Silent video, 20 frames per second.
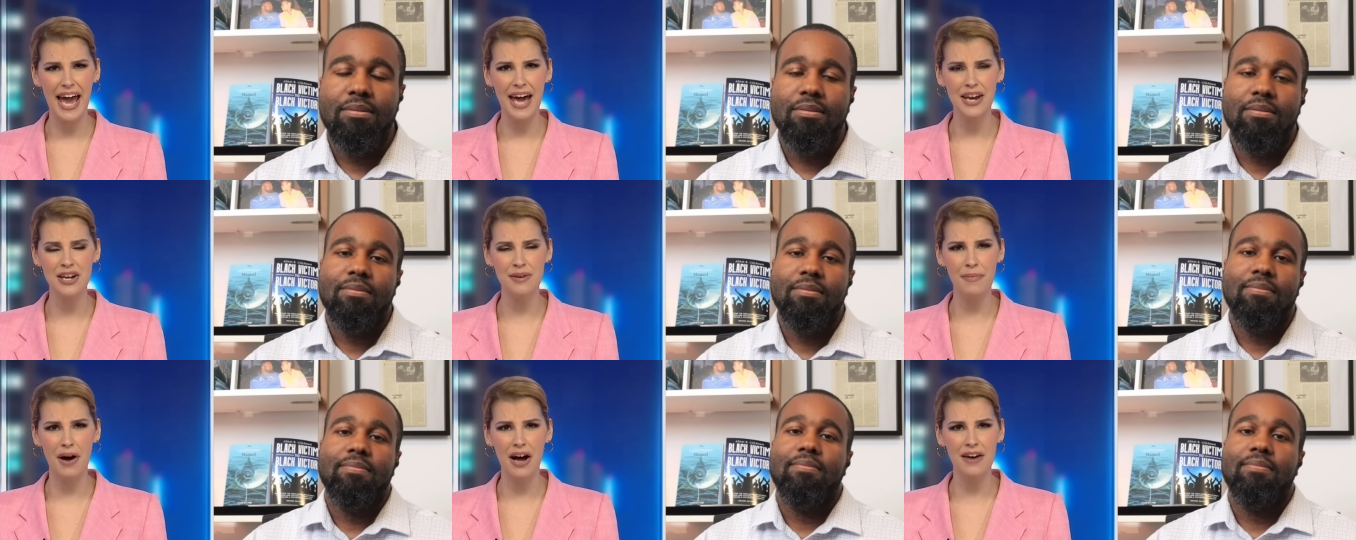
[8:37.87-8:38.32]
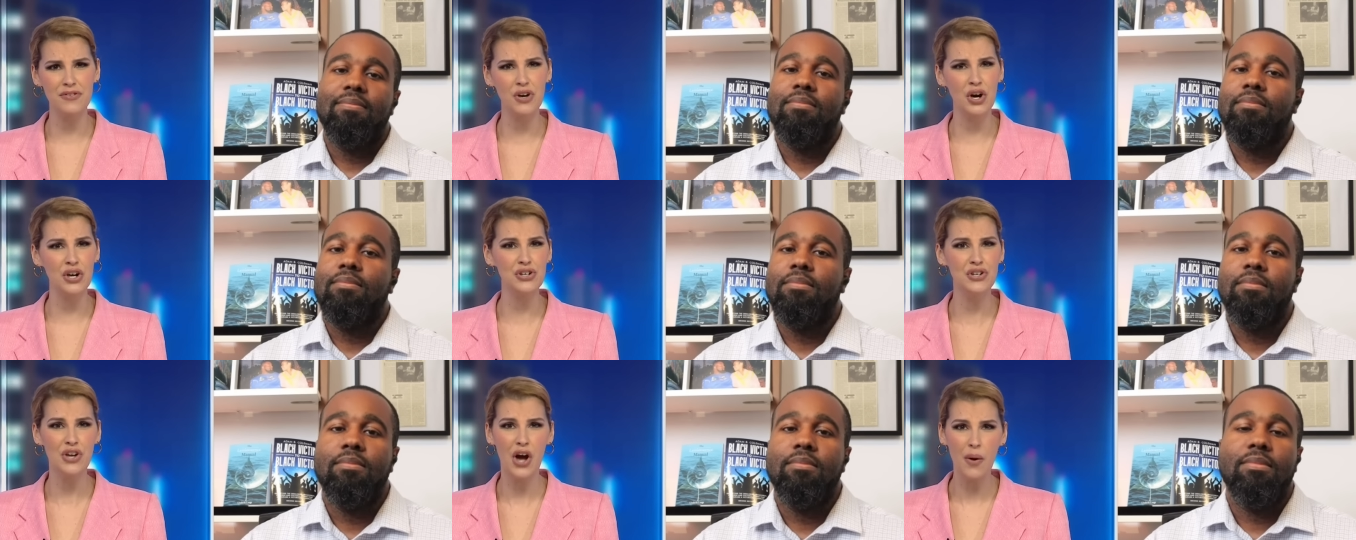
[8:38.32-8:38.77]
Speaker 1: Adam, I've
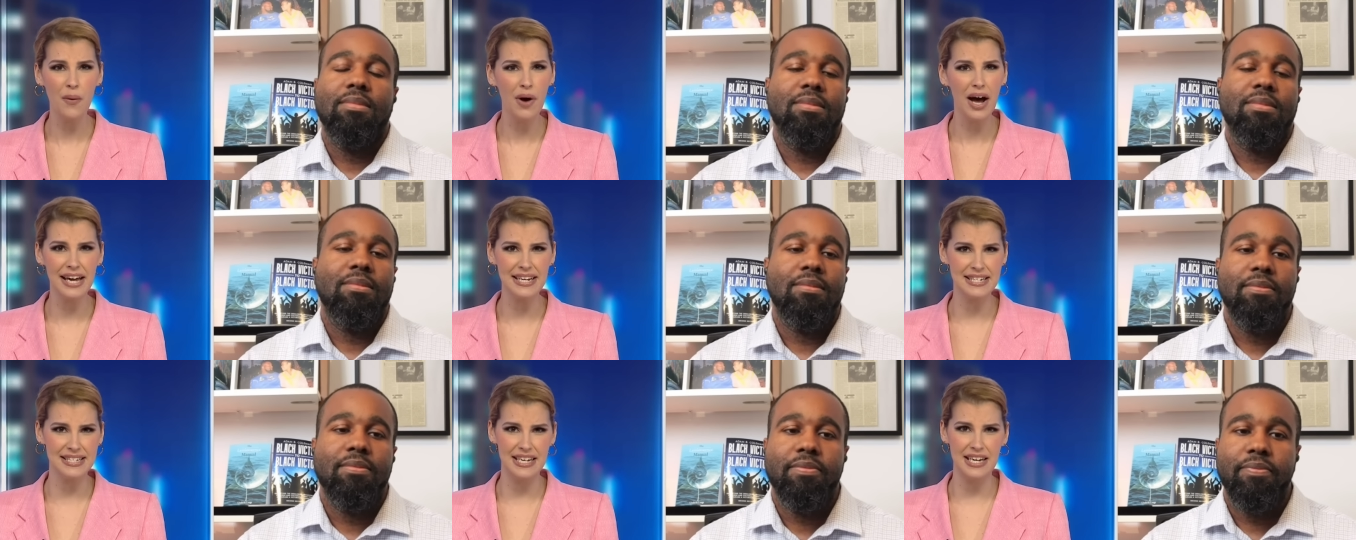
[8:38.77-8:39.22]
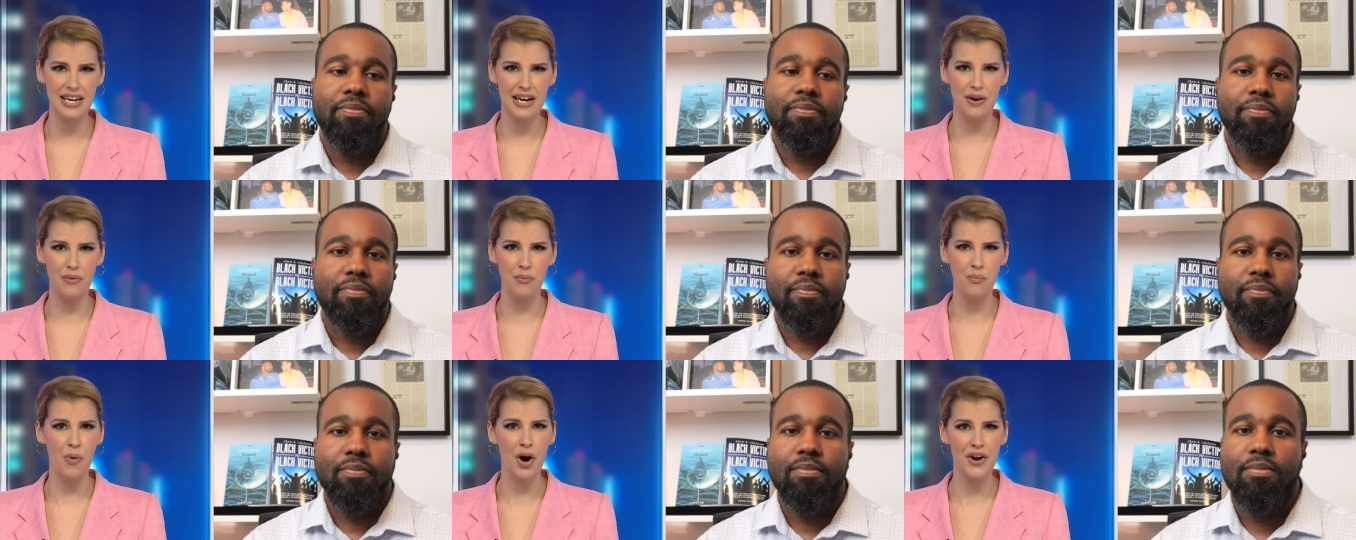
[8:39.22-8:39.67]
got no
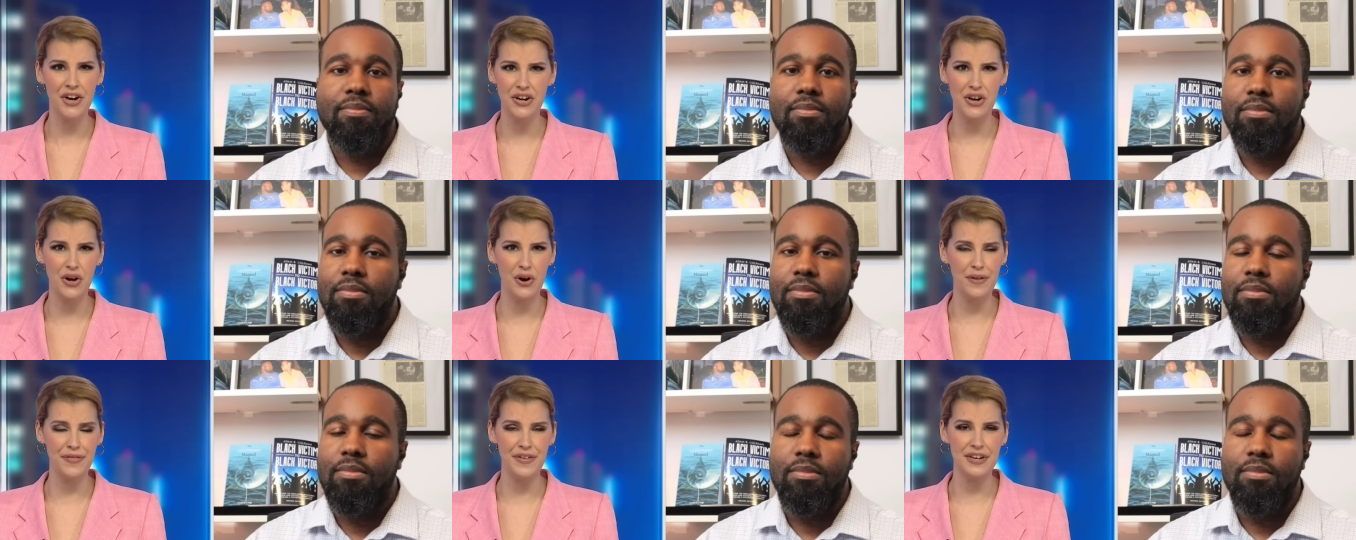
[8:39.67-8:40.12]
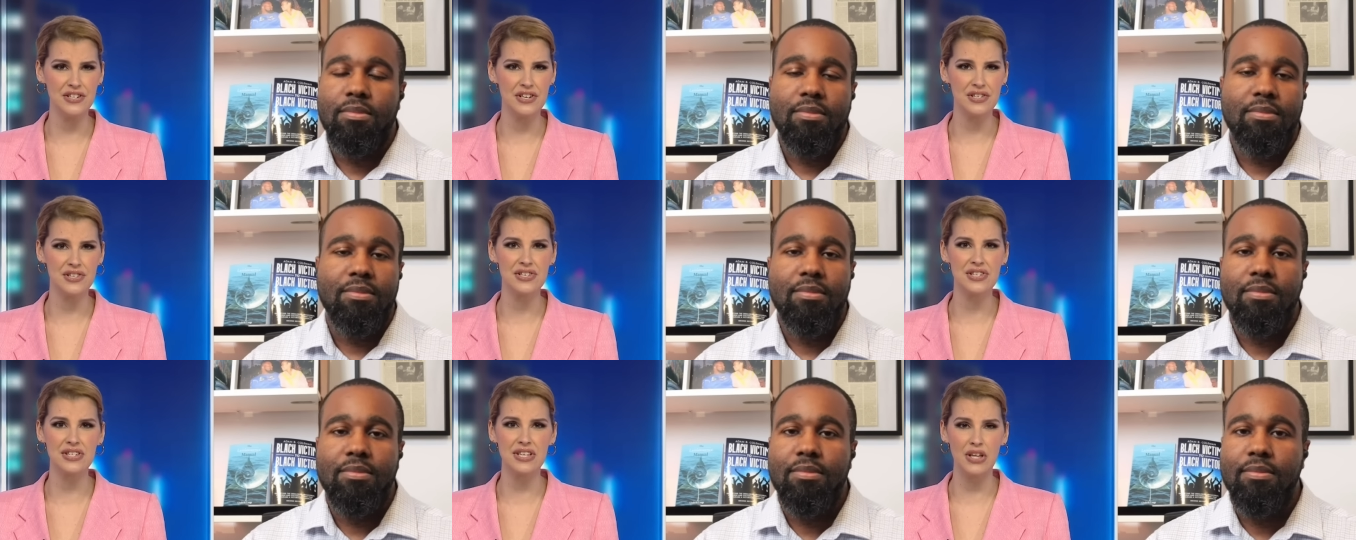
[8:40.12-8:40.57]
idea what on earth he
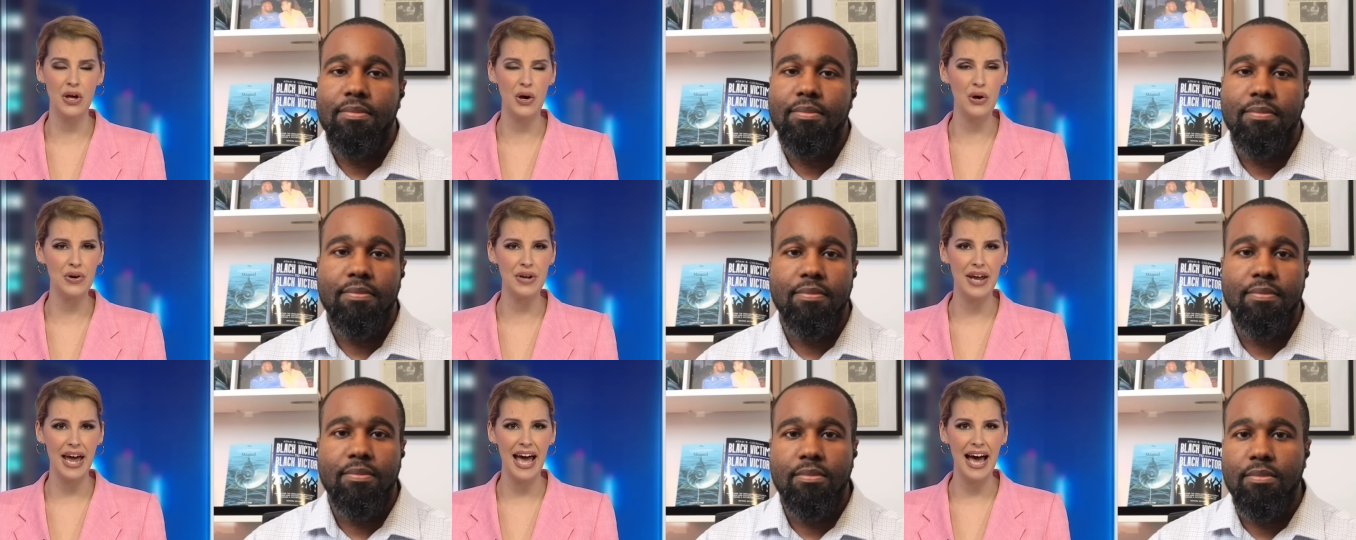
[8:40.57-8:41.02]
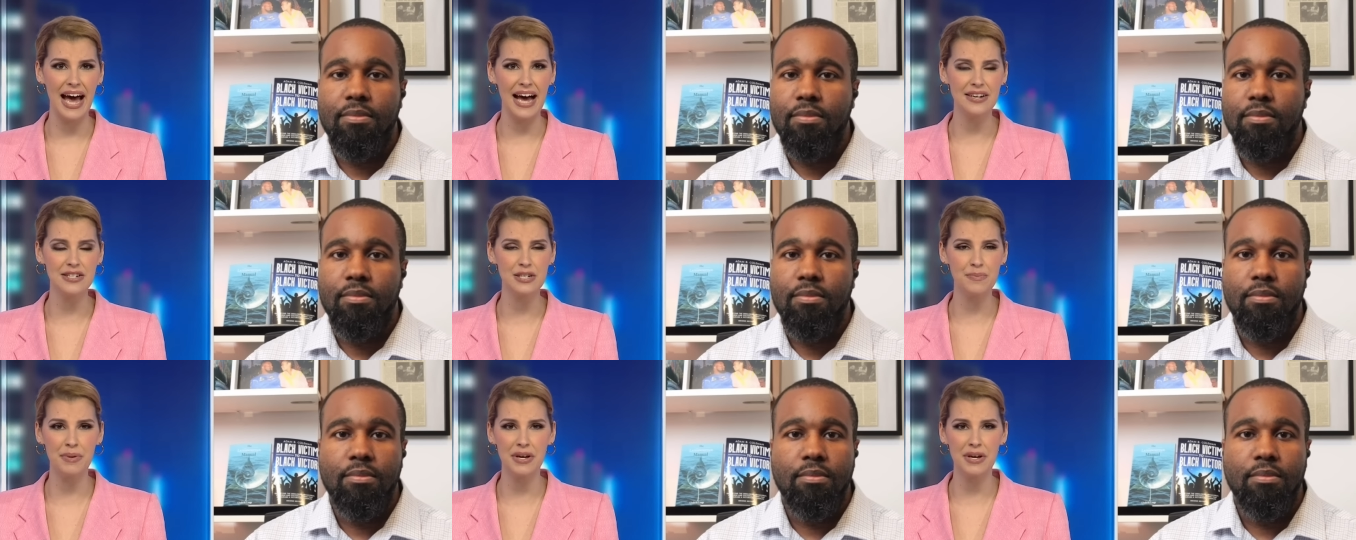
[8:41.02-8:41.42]
just slurred out,